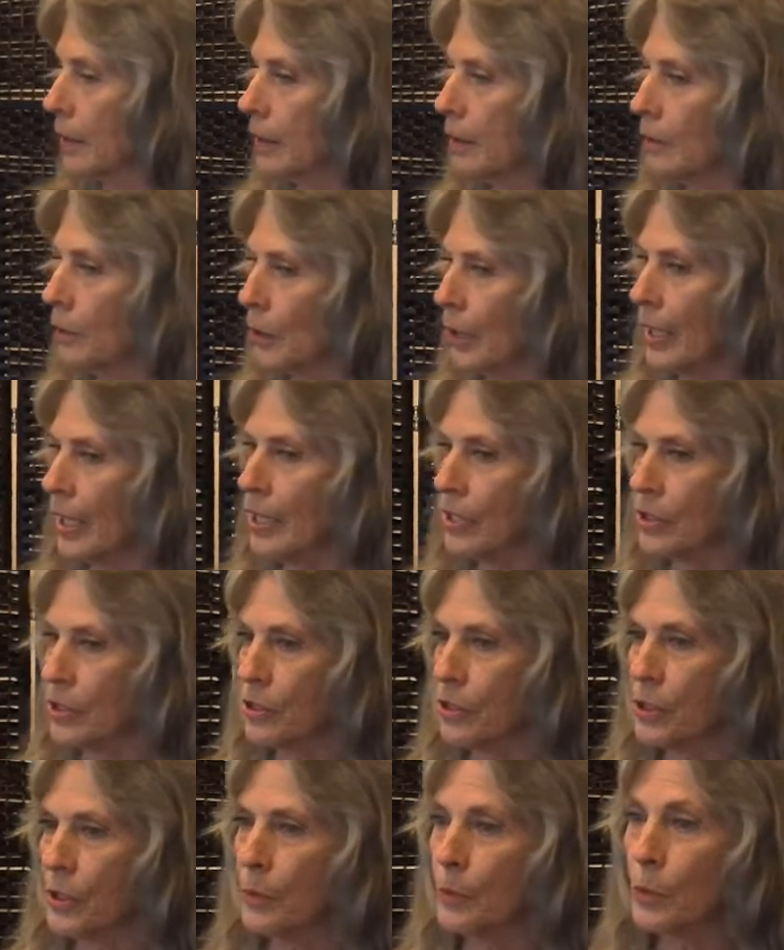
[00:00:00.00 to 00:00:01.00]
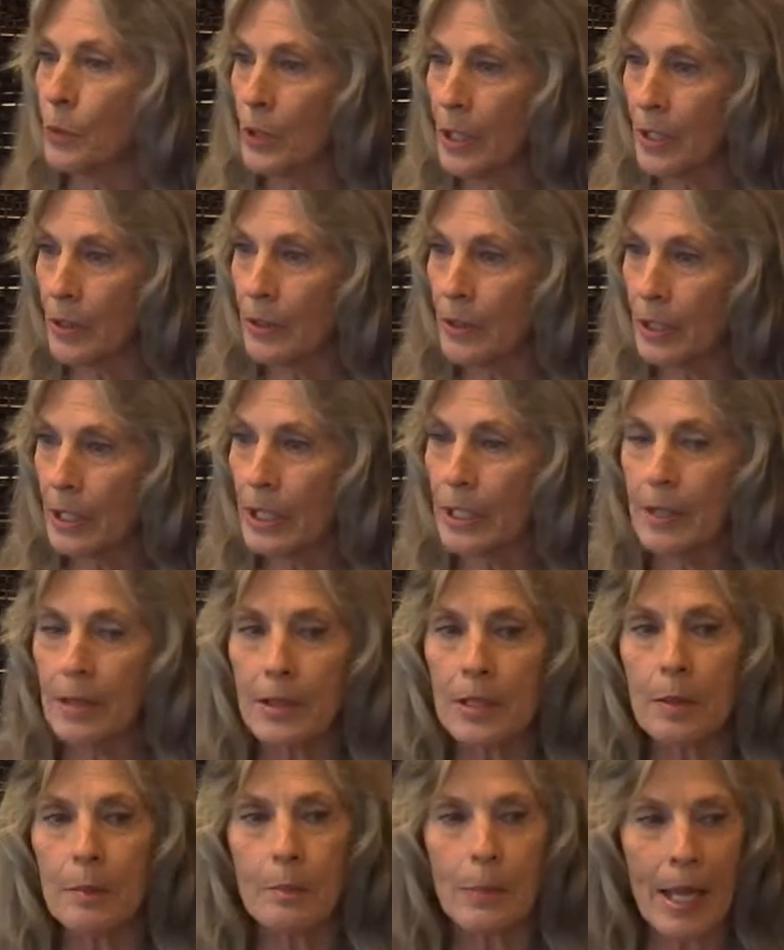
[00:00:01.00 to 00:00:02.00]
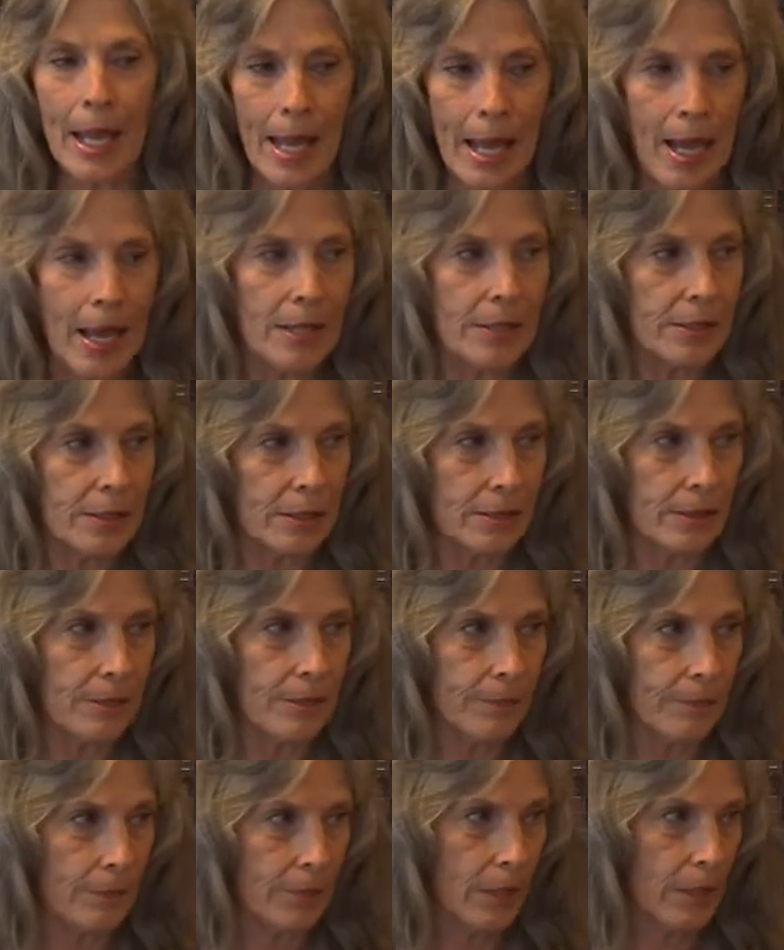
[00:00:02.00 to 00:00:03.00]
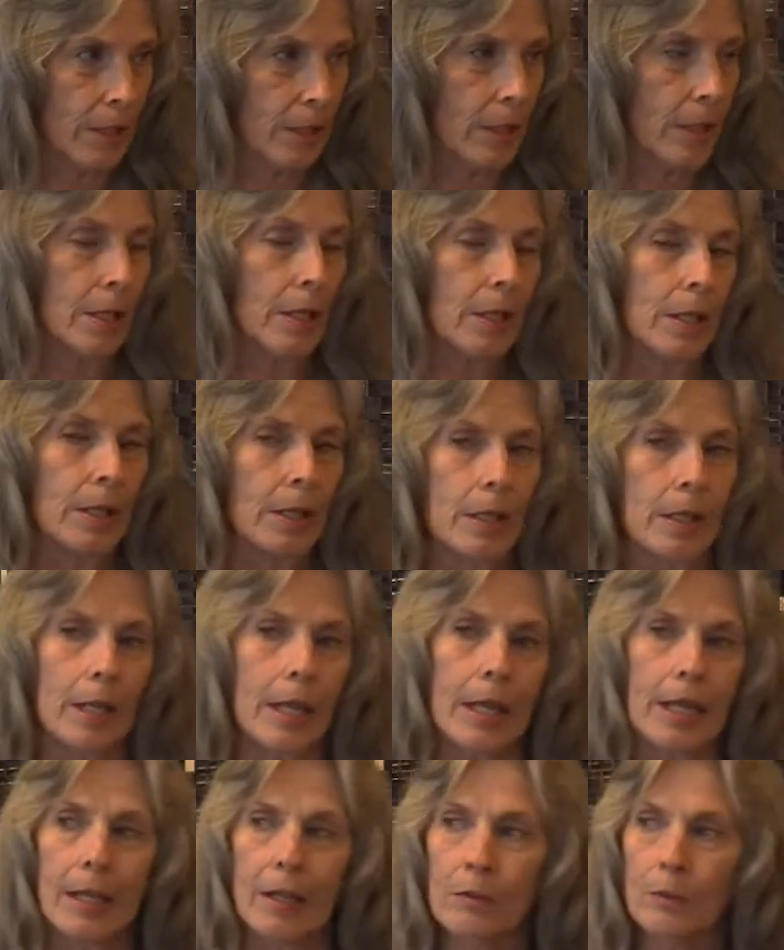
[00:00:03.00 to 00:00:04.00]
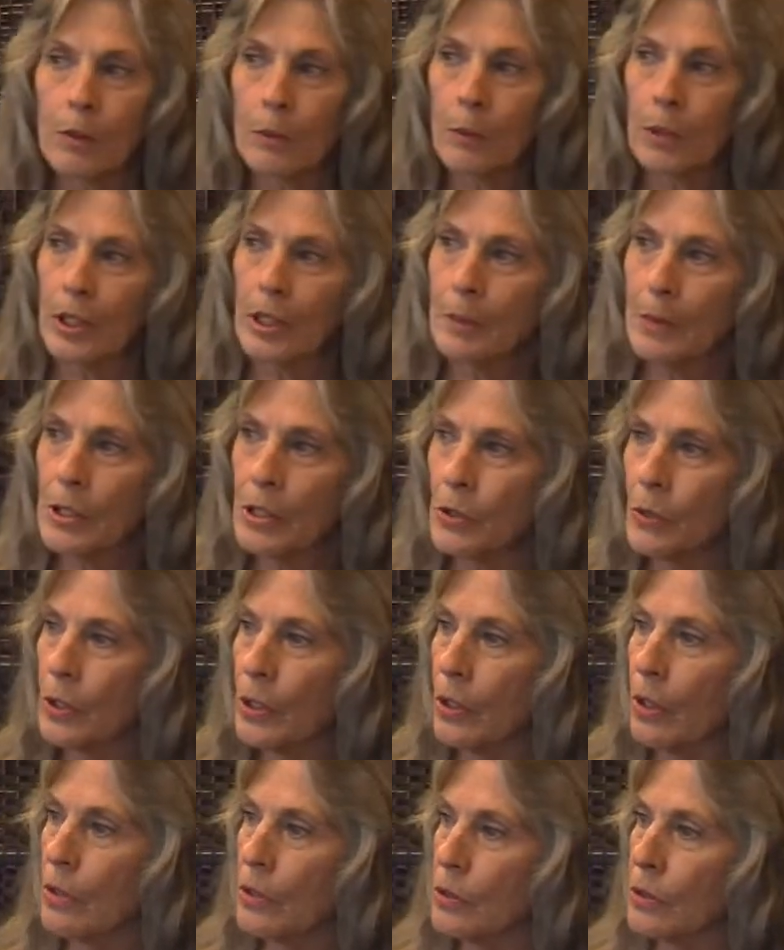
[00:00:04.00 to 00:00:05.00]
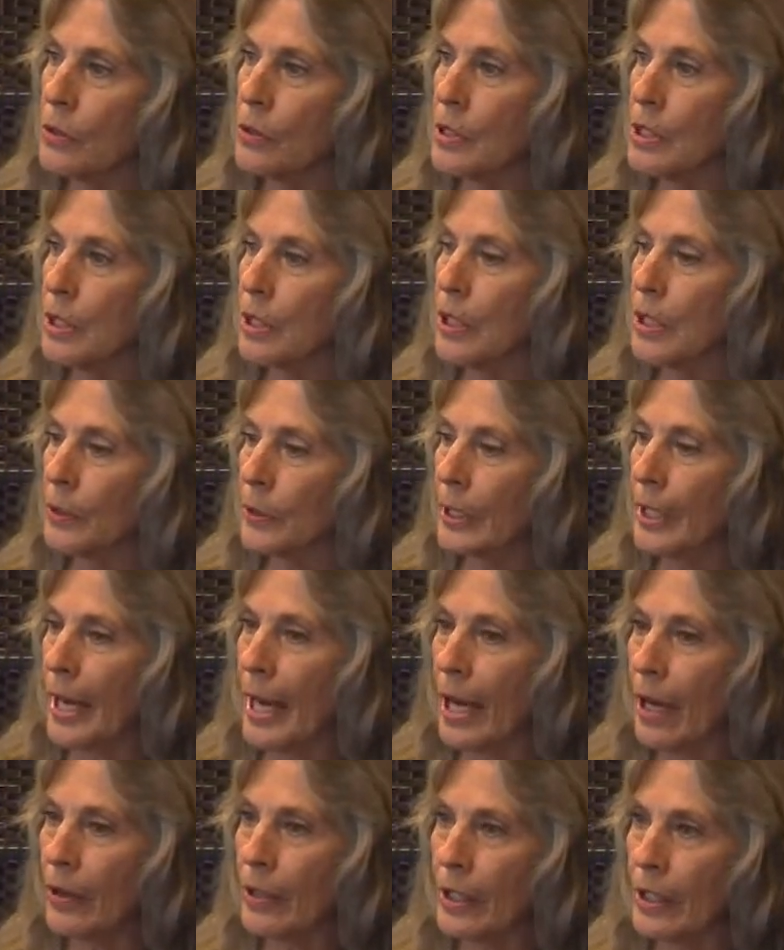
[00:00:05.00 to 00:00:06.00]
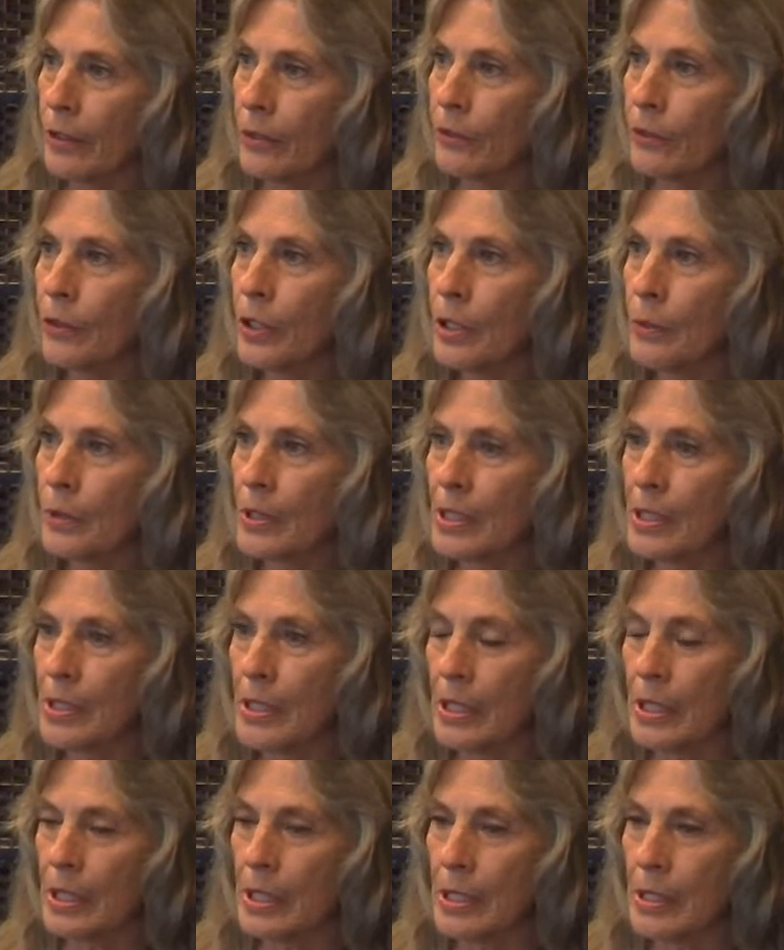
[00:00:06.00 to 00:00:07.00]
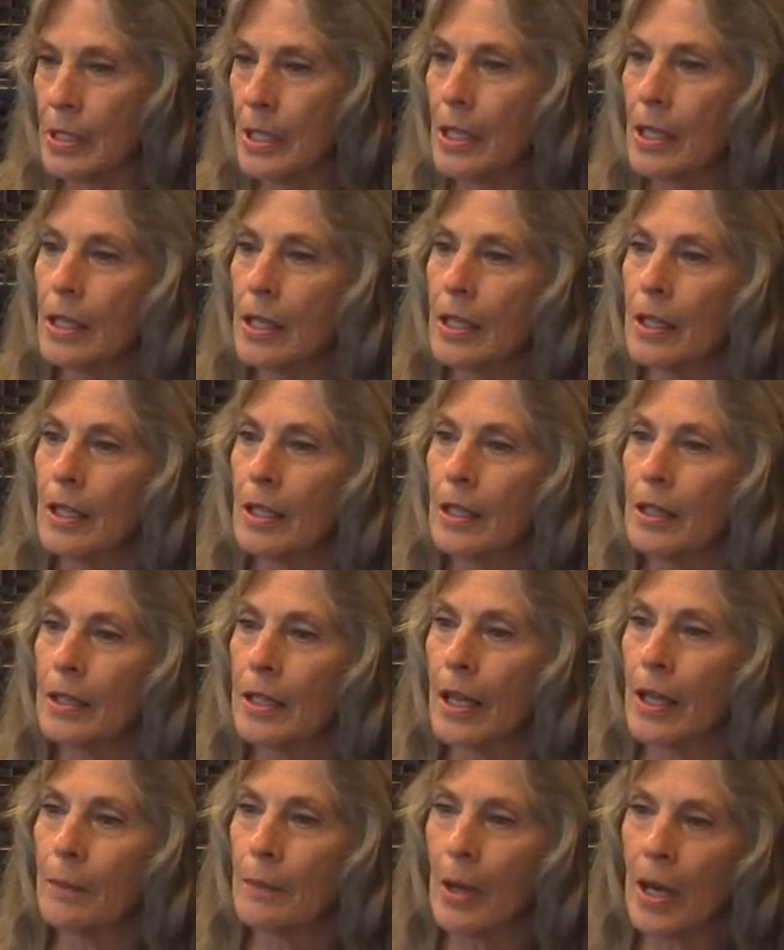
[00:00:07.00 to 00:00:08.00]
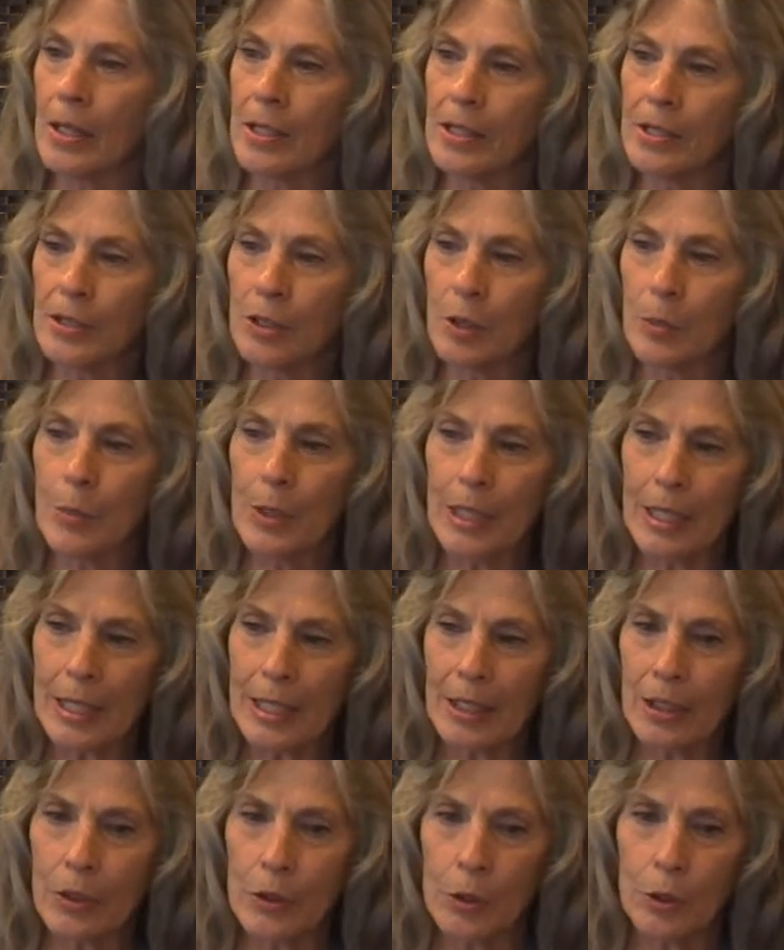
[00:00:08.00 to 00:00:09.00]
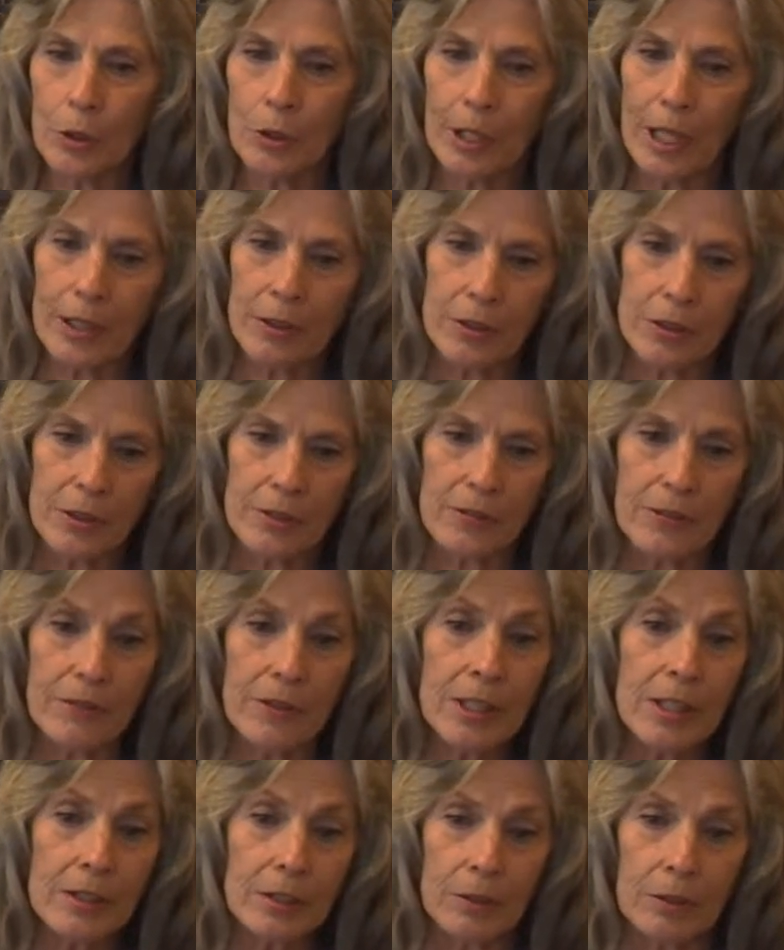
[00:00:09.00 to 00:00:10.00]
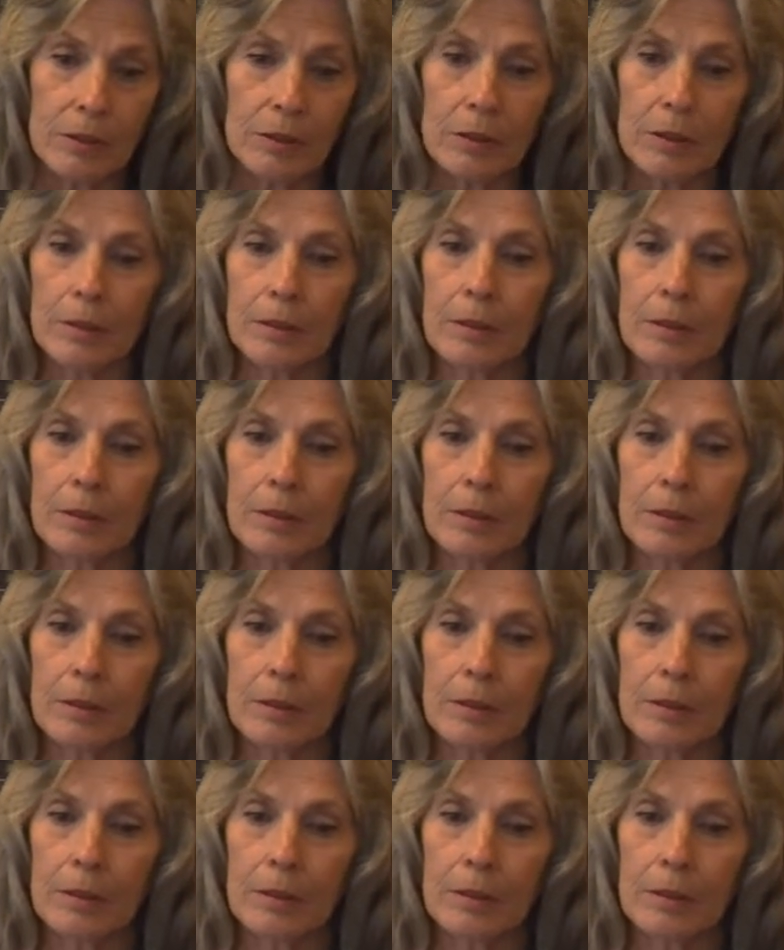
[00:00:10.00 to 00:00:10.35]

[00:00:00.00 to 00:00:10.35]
relationship with in the past. And what we're going to be doing also is clearing out any frequencies that might still be in your energy field